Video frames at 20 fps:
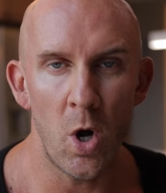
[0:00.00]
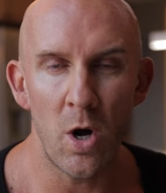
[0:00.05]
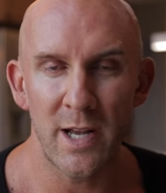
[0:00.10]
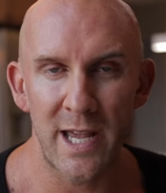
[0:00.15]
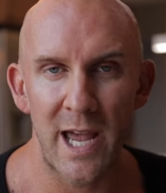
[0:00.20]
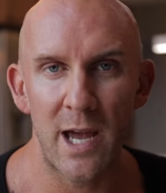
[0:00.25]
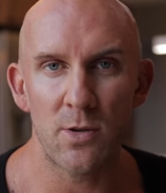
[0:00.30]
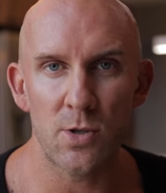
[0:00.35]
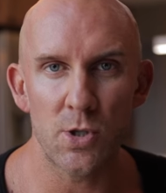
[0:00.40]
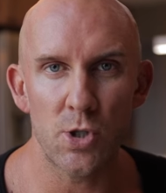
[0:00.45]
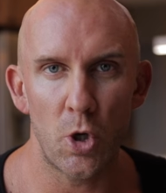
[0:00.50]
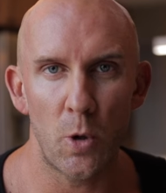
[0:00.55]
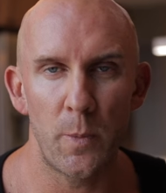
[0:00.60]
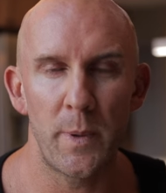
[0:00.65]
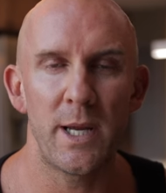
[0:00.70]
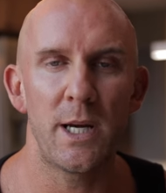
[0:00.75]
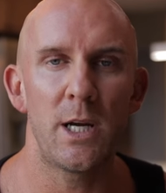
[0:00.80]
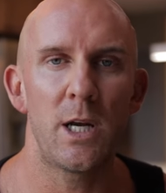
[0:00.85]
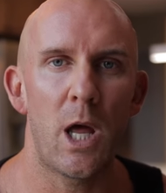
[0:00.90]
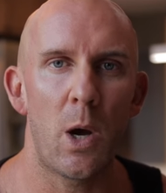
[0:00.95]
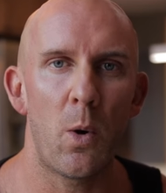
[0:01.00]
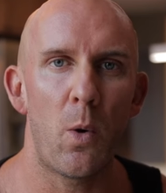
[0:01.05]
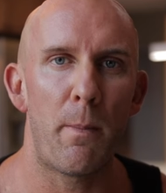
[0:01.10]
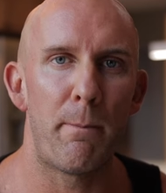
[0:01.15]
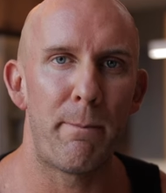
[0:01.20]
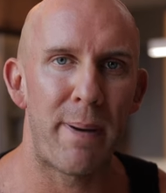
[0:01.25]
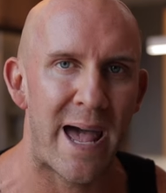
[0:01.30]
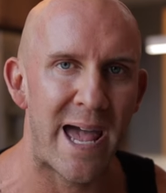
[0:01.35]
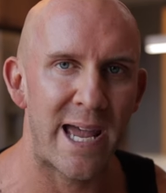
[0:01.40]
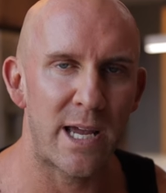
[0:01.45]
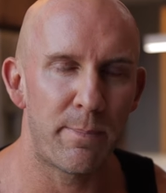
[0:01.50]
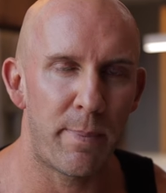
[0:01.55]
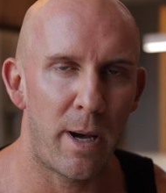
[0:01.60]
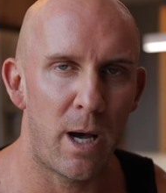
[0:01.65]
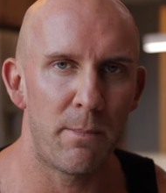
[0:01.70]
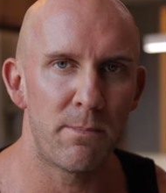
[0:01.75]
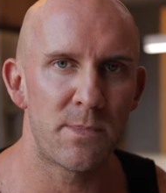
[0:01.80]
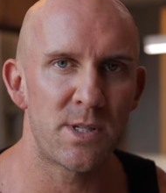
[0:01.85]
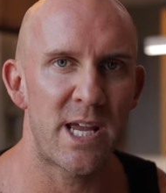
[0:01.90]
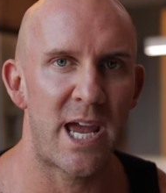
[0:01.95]
Workout stopping lower back
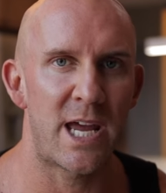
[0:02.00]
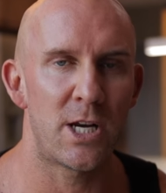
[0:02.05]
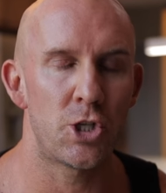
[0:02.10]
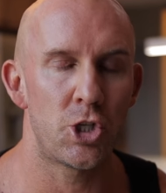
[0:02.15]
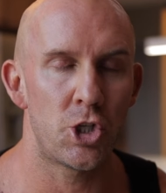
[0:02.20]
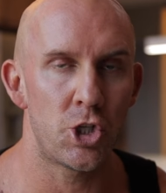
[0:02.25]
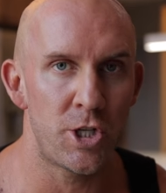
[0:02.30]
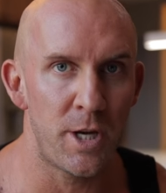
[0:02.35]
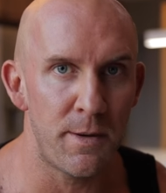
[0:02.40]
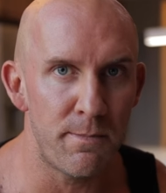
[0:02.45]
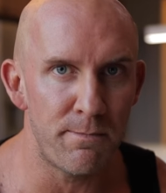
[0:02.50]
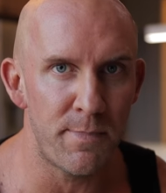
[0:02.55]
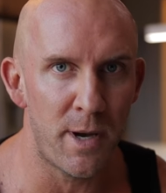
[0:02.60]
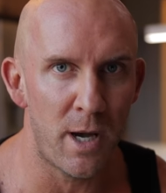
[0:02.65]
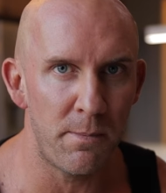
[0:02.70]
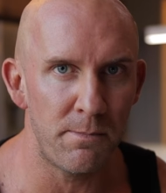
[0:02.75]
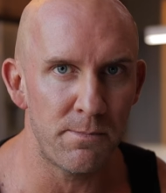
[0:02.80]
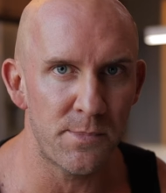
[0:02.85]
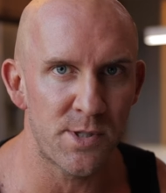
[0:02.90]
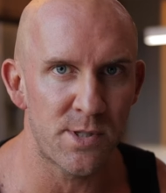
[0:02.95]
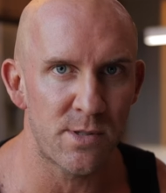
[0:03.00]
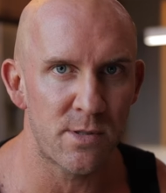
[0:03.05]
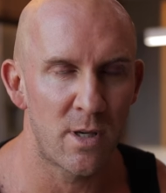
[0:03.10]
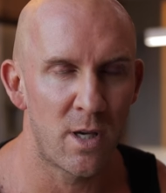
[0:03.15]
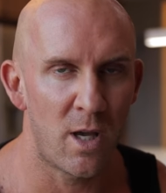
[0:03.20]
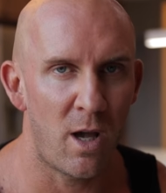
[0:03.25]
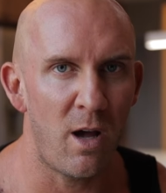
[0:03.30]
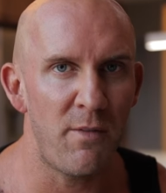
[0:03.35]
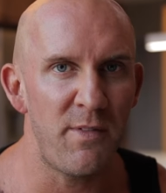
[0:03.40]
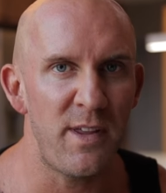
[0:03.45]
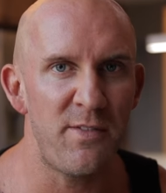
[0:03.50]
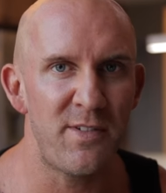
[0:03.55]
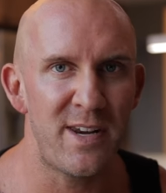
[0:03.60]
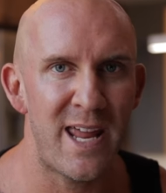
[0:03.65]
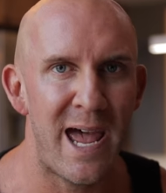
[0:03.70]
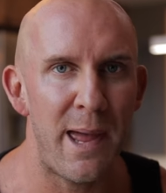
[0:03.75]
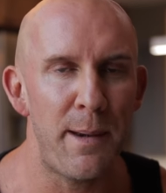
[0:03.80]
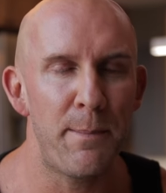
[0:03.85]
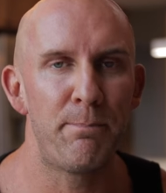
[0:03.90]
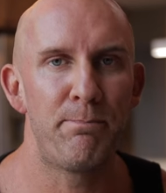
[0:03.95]
pumps and shin pumps. I've even
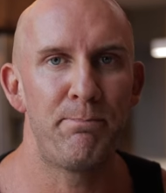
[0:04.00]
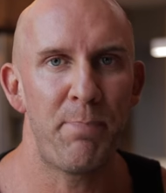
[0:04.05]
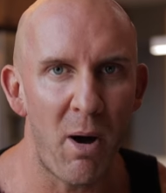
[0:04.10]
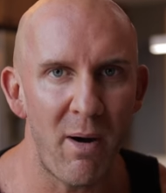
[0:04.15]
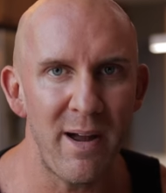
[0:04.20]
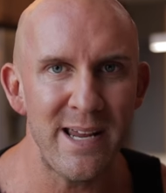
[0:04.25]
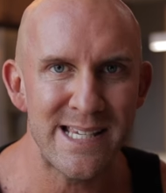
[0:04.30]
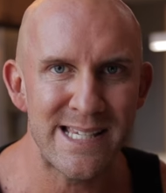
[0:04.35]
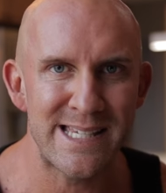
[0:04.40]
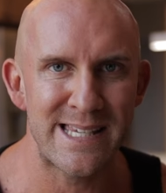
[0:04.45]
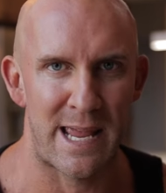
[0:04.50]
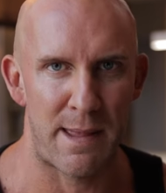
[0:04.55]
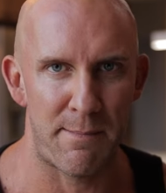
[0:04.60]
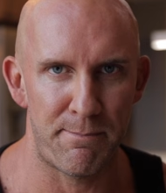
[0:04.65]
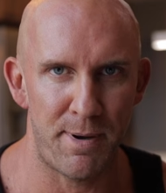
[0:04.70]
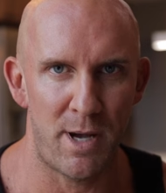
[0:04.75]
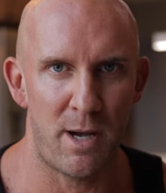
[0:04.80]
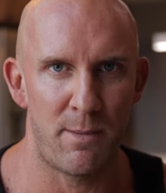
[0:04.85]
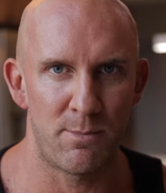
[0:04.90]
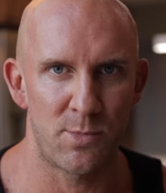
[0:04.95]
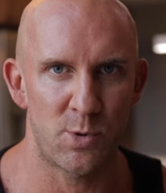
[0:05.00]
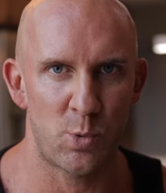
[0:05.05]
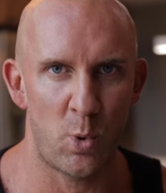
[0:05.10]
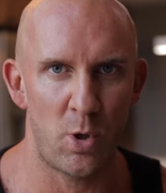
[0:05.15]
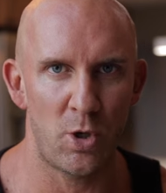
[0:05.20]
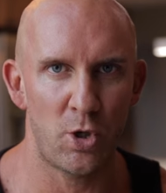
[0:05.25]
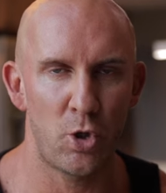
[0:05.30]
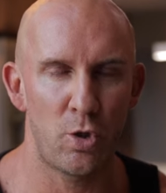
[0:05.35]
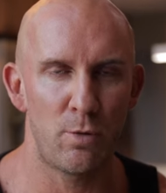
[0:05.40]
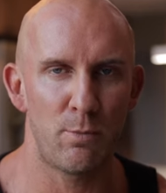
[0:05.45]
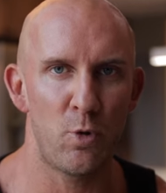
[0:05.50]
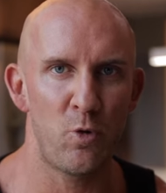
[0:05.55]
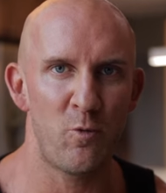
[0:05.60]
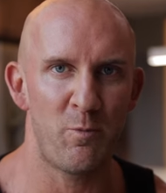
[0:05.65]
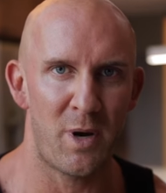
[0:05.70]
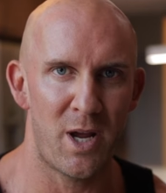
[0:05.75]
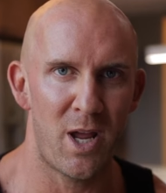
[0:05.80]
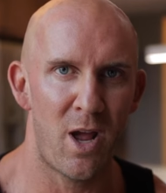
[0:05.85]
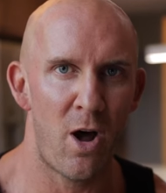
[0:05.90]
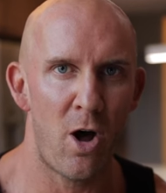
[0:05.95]
had bicep pumps where I couldn't
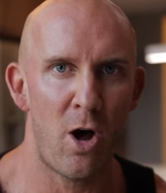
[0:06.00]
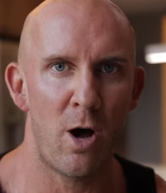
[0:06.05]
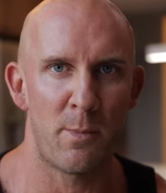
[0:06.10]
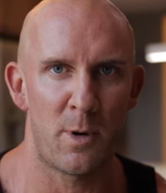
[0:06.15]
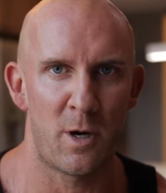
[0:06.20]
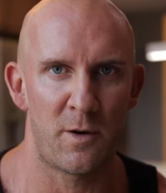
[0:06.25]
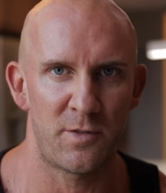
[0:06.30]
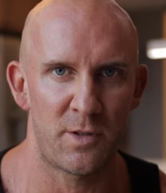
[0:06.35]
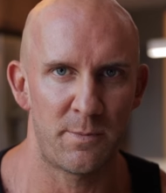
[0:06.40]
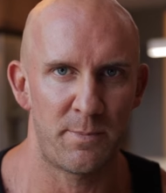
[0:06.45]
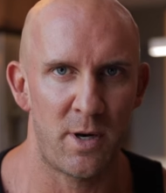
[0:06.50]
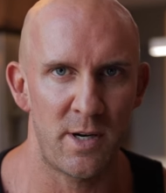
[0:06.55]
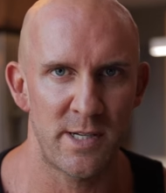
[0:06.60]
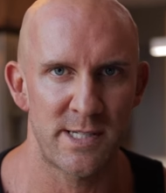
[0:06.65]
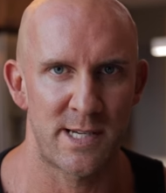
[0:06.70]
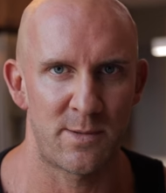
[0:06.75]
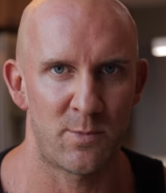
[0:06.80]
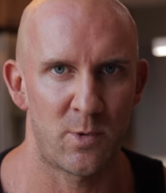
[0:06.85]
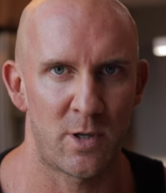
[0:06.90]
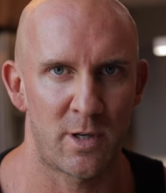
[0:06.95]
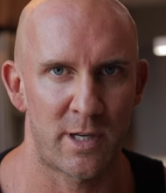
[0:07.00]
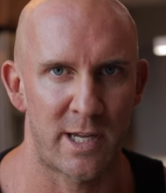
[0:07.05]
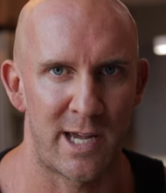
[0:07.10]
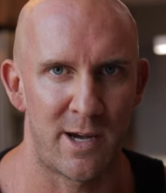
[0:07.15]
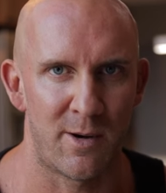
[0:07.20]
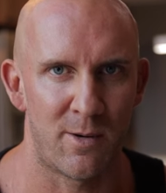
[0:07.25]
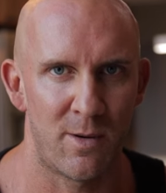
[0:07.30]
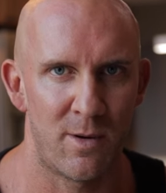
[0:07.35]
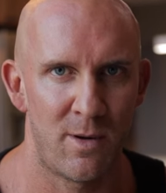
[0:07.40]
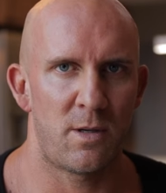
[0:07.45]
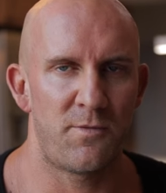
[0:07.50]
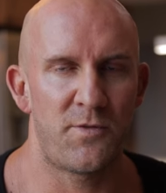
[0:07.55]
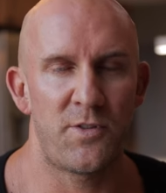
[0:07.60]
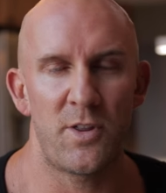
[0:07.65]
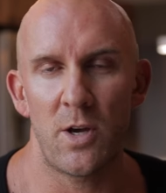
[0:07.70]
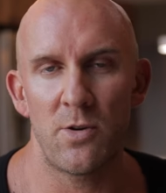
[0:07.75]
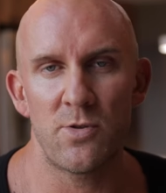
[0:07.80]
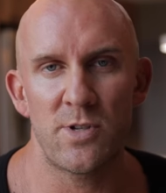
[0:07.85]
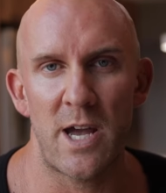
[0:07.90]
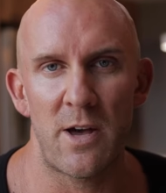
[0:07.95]
move my arm after the bicep workout. And
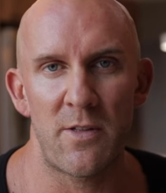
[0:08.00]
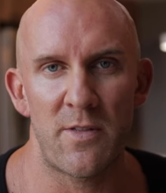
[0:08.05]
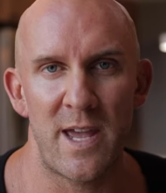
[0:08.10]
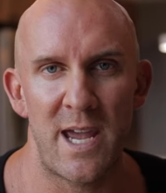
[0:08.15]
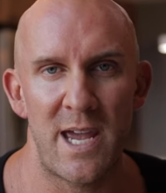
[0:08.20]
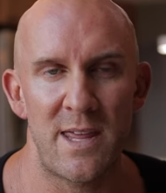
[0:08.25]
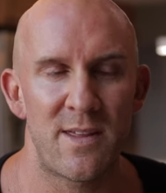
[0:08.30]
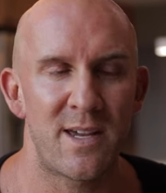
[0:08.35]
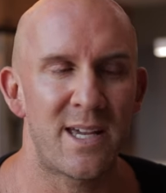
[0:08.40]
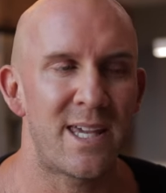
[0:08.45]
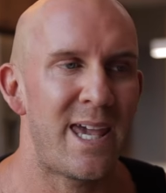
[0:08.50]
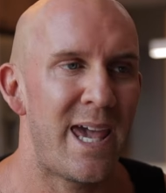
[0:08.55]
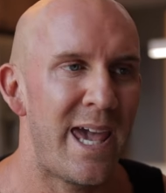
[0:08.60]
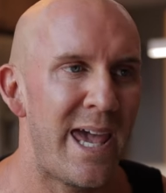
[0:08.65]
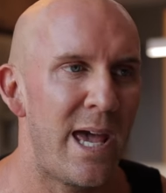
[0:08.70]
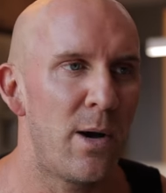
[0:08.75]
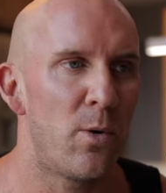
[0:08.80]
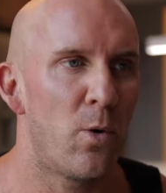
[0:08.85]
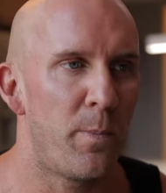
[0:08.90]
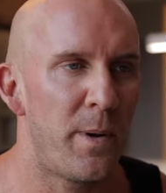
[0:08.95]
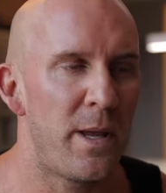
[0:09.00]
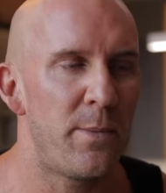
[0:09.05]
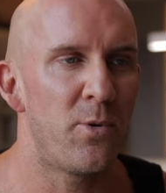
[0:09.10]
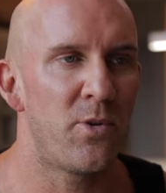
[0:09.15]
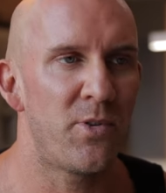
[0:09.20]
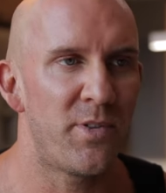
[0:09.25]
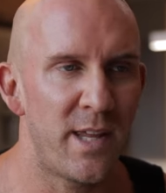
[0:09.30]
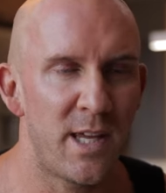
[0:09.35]
for those out there that care what people